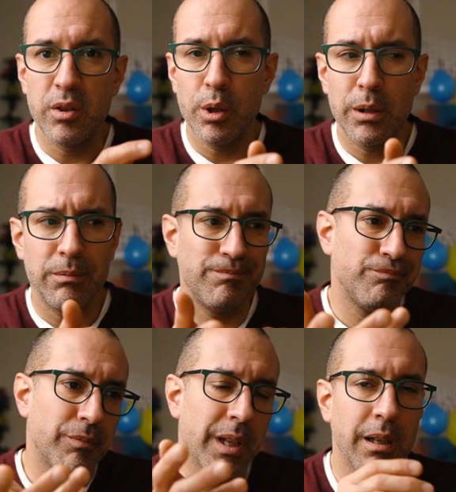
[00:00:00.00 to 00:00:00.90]
So
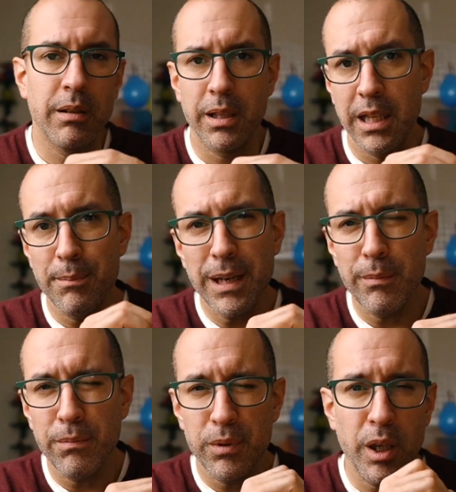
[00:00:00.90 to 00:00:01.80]
it
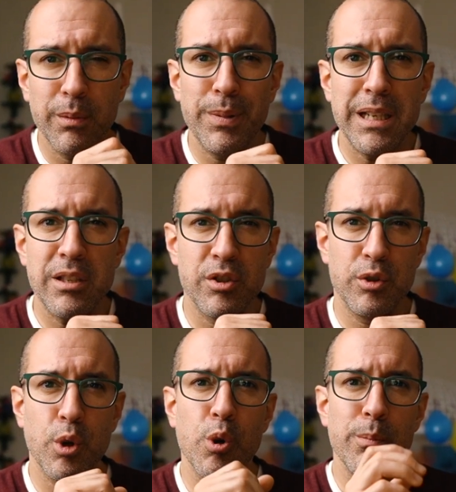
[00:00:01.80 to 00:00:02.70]
might not be
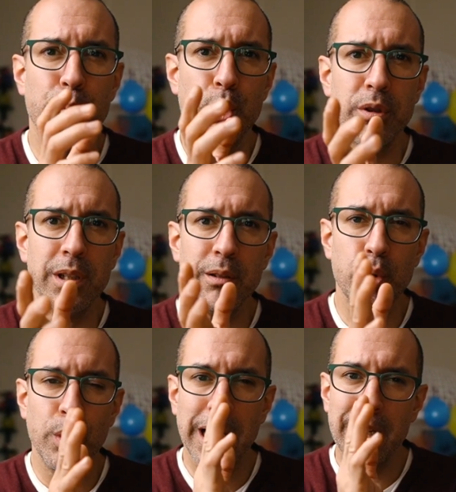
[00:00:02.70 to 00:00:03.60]
so important
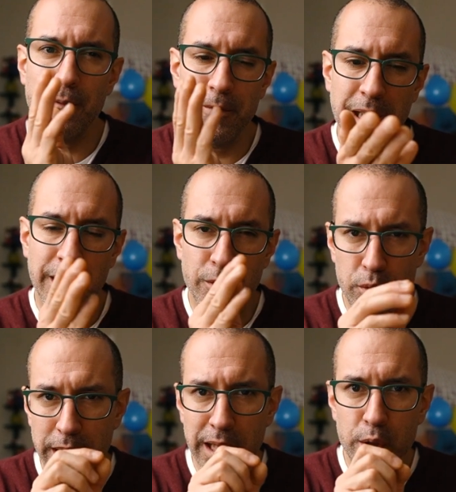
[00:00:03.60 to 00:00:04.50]
to have like
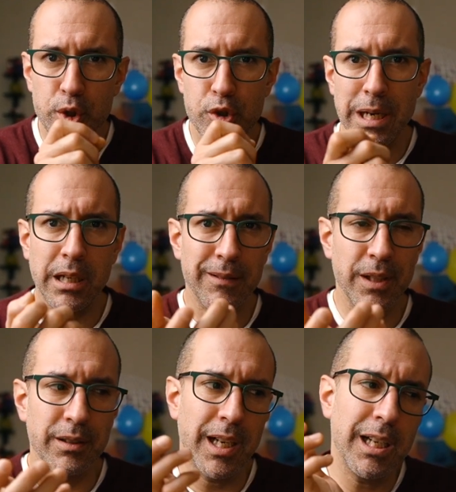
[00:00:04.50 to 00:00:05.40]
really good track of
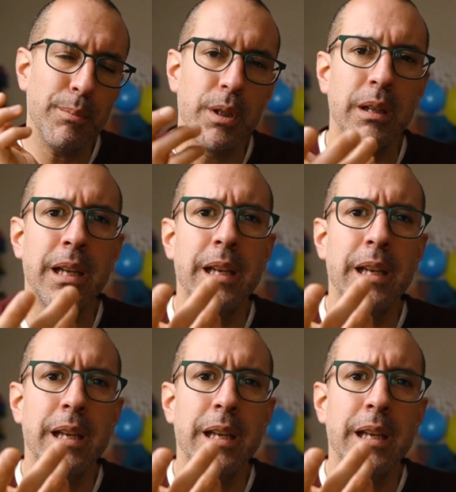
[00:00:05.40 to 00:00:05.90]
the time, but